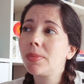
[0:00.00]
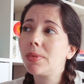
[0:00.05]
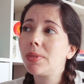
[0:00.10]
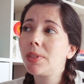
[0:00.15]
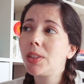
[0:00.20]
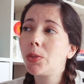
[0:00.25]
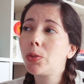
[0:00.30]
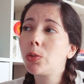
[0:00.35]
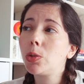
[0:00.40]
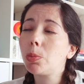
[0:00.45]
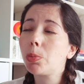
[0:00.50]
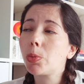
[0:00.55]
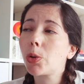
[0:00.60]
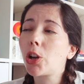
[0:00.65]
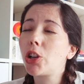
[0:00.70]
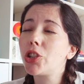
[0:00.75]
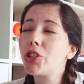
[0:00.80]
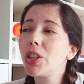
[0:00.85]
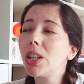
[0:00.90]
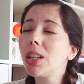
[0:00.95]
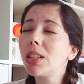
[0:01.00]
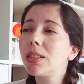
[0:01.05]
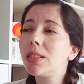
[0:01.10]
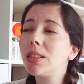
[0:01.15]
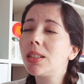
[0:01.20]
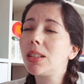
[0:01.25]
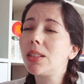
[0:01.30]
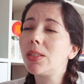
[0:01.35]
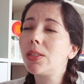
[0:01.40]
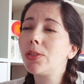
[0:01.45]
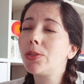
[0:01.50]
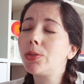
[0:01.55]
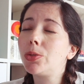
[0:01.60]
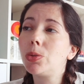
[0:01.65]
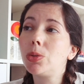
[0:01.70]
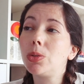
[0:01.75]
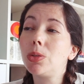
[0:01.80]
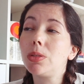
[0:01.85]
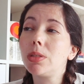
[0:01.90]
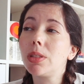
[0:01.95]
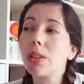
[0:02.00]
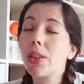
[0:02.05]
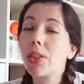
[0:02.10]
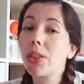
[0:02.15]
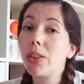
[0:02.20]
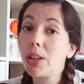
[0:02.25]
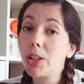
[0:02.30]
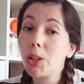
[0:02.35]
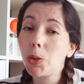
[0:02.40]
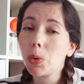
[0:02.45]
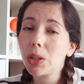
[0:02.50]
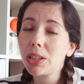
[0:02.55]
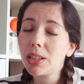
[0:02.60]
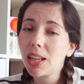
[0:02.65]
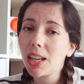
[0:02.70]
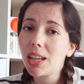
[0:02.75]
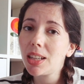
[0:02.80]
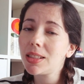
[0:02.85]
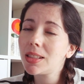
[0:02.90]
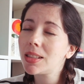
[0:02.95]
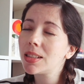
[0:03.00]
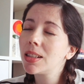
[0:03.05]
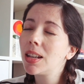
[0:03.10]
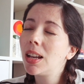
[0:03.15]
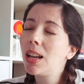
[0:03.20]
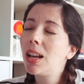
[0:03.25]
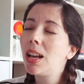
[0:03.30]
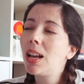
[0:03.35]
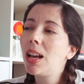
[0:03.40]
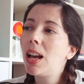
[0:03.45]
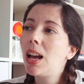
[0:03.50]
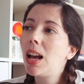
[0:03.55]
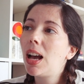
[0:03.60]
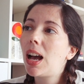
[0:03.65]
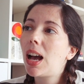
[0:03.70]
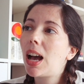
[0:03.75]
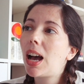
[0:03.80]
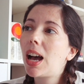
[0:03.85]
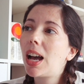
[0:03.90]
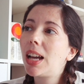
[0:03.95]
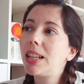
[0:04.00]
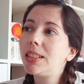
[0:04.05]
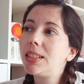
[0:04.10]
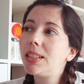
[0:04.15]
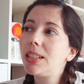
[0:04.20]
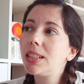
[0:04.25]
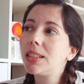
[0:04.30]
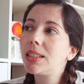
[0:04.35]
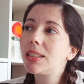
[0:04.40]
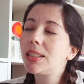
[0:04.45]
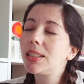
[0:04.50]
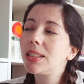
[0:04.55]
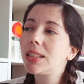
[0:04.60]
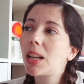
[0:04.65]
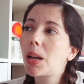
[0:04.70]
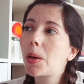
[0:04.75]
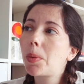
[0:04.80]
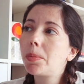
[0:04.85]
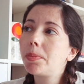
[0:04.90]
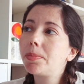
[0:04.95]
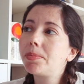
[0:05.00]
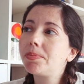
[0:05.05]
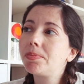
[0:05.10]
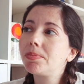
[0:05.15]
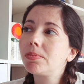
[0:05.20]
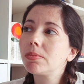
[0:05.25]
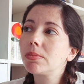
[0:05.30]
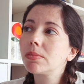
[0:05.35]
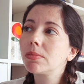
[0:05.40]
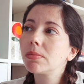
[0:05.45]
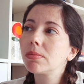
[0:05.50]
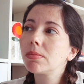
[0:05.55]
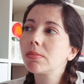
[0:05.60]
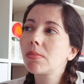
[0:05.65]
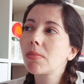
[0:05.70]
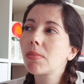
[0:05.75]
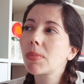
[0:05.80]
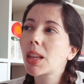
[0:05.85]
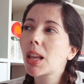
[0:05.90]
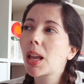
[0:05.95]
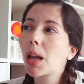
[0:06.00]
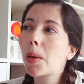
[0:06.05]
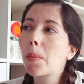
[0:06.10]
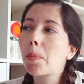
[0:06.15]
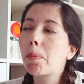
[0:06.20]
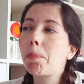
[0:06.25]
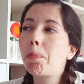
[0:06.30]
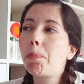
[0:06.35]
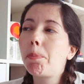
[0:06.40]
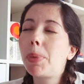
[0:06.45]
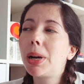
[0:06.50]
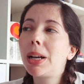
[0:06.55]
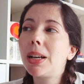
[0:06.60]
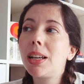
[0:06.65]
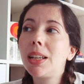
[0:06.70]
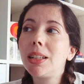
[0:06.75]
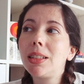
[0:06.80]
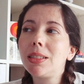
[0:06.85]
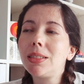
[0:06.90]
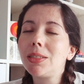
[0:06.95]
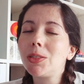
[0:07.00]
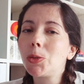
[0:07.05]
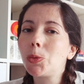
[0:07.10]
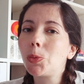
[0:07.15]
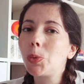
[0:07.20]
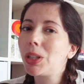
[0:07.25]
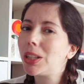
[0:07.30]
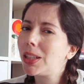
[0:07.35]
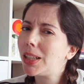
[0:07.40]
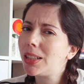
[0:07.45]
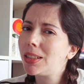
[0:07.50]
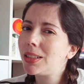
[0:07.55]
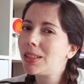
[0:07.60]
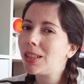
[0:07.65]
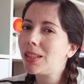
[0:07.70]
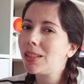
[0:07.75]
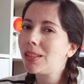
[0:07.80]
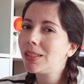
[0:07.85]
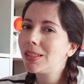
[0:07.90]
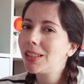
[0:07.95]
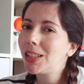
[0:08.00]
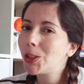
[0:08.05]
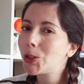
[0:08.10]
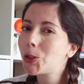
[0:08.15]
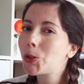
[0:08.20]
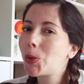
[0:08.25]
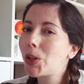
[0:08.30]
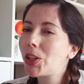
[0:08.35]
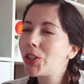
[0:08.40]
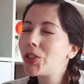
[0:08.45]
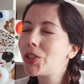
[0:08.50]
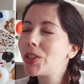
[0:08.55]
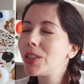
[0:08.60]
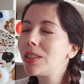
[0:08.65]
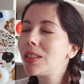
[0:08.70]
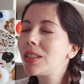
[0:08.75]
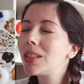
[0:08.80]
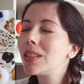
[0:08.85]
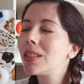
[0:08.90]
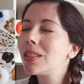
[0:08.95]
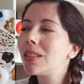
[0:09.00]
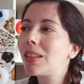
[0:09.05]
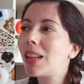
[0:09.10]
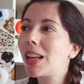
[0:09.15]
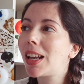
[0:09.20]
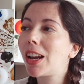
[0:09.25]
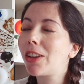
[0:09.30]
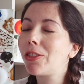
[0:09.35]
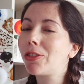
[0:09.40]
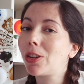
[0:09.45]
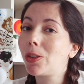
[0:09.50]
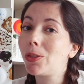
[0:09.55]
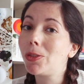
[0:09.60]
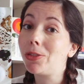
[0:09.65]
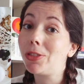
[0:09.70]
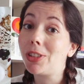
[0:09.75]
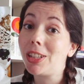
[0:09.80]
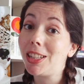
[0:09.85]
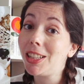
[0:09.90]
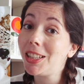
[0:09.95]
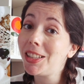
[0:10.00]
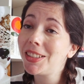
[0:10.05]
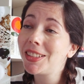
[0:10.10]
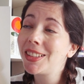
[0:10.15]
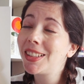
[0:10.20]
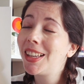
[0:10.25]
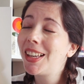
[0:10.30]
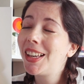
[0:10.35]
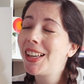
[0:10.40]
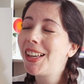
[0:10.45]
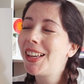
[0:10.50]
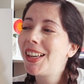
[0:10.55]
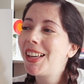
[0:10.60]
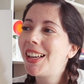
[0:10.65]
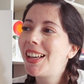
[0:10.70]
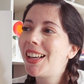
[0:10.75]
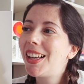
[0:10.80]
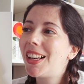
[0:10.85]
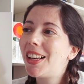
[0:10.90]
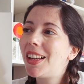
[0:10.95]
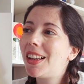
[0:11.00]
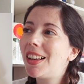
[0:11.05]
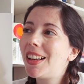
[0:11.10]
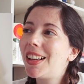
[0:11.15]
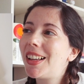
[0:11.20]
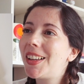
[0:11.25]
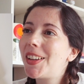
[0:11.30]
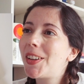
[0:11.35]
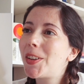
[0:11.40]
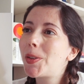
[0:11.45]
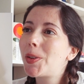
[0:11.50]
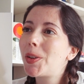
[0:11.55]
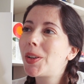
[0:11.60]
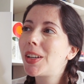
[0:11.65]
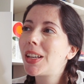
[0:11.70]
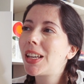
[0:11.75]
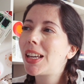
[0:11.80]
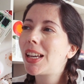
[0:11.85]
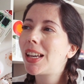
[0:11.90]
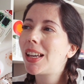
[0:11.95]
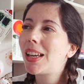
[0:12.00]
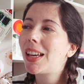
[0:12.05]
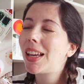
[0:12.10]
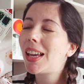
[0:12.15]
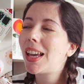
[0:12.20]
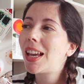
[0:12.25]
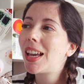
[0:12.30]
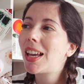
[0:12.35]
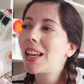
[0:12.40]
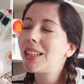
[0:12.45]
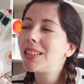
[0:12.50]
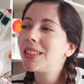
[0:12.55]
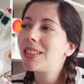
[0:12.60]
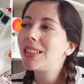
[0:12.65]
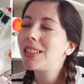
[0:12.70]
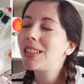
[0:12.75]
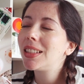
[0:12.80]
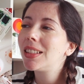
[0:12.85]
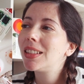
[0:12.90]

the full project, the full 31 days. I did some pun-related illustrations that I found funny. And